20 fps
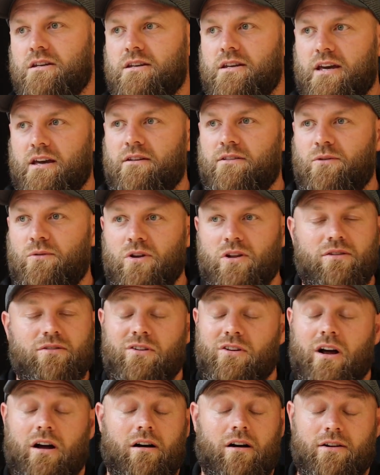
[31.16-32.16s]

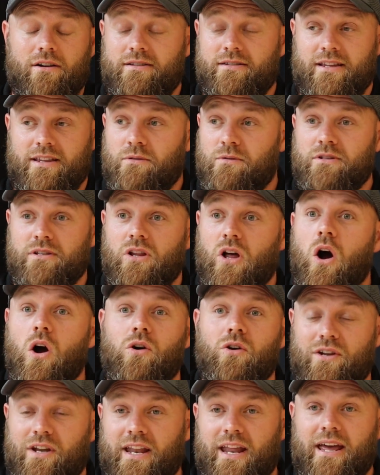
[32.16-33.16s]
there was a lot
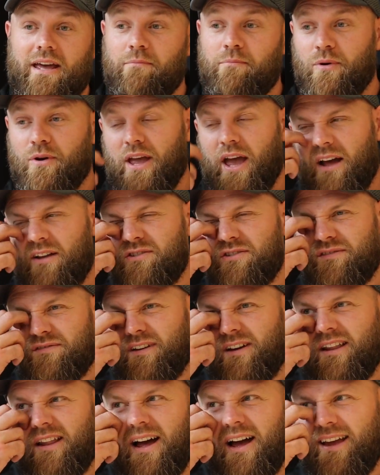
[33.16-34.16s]
of good in it, but yeah, I just
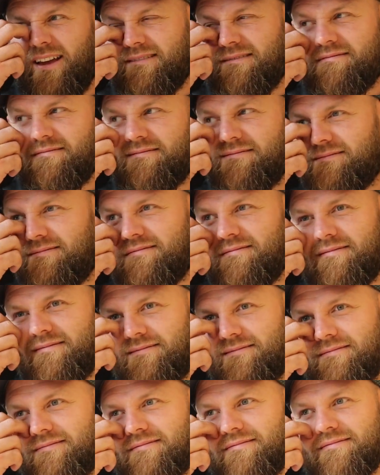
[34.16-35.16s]
felt like
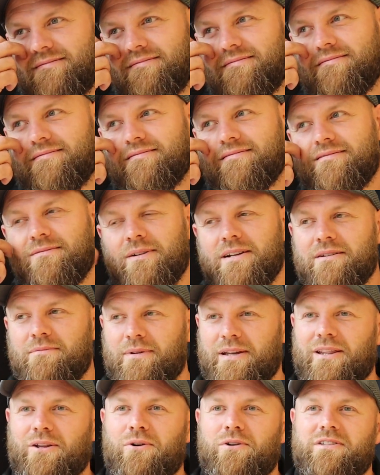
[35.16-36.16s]

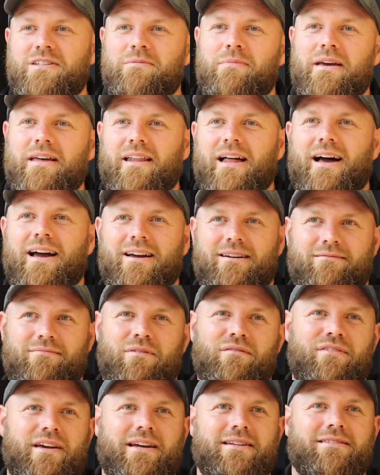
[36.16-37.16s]
we looked a bit like
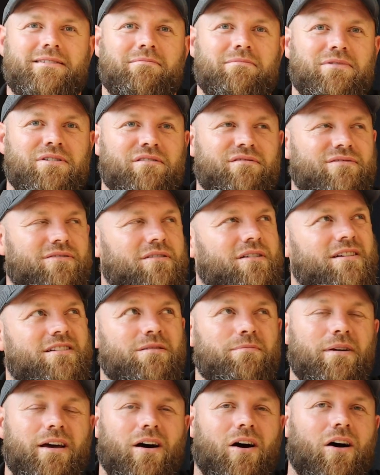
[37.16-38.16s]
victims of, oh,
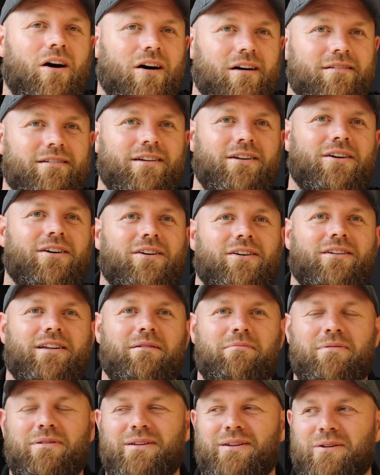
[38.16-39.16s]
it's a bit hot, you know, all
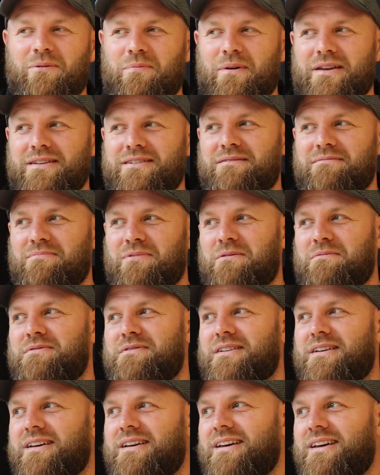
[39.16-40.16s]
them little bits and bobs
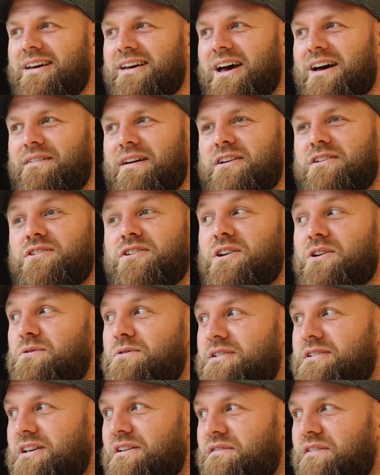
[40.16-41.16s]
that of
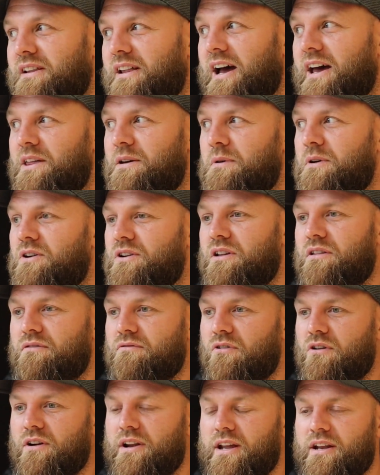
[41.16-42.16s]
excuses, if you like, that we could have
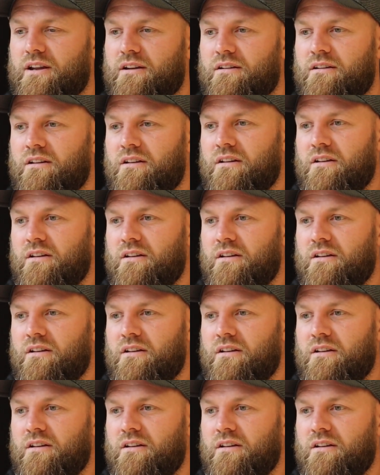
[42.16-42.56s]
thrown in